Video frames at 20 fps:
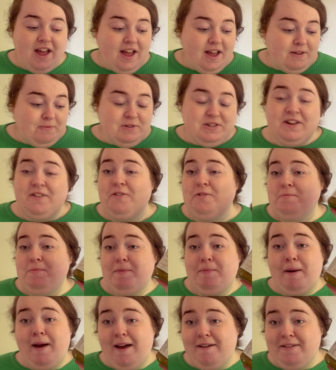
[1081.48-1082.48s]
which I thought would
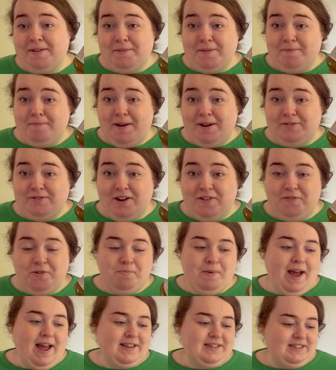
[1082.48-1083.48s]
be perfect with my
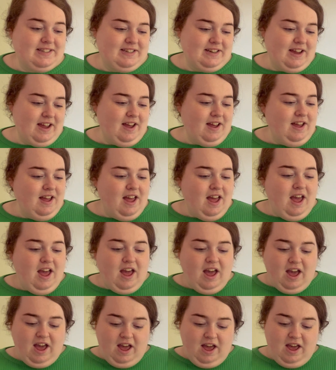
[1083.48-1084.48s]
truffle pasta.
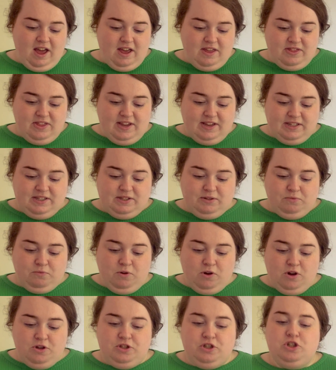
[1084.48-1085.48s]
This
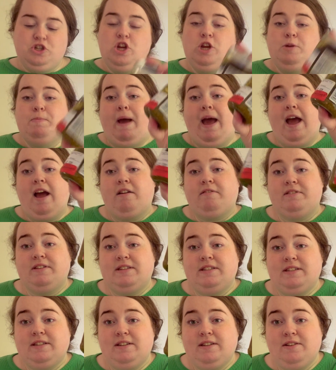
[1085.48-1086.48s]
was
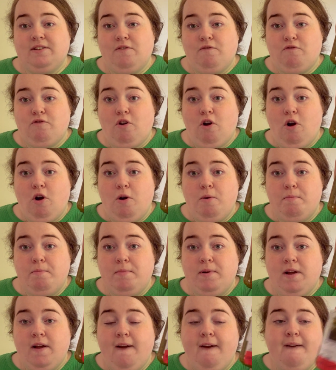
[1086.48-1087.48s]
£2
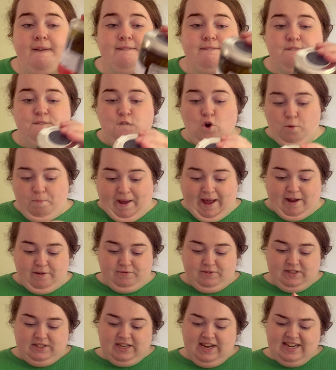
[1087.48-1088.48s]
from
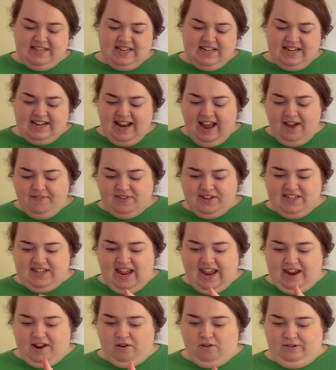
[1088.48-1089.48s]
£4. It didn't have a
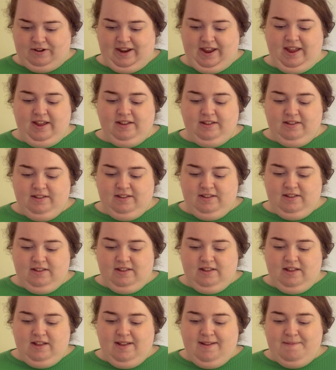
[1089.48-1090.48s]
date on it,
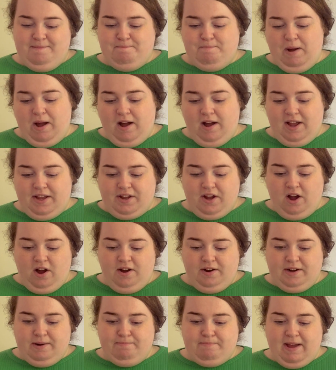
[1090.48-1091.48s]
but I
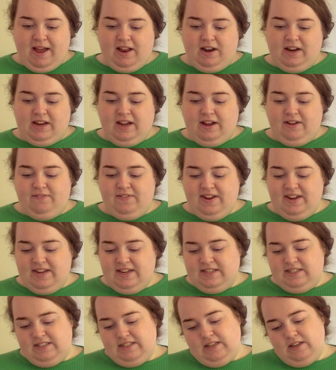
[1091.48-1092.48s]
can't imagine, like, I think
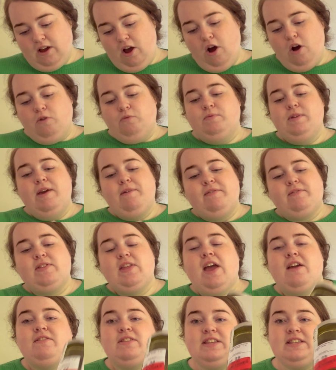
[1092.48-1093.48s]
it's, oh,
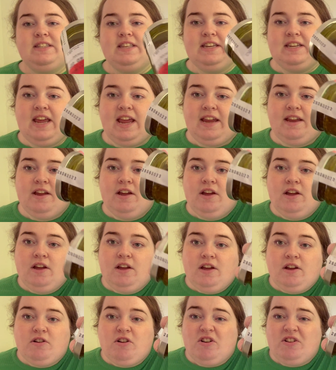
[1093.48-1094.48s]
there is the date.
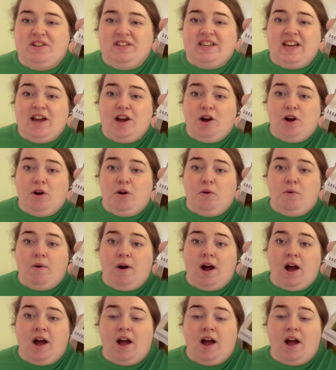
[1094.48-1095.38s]
Got until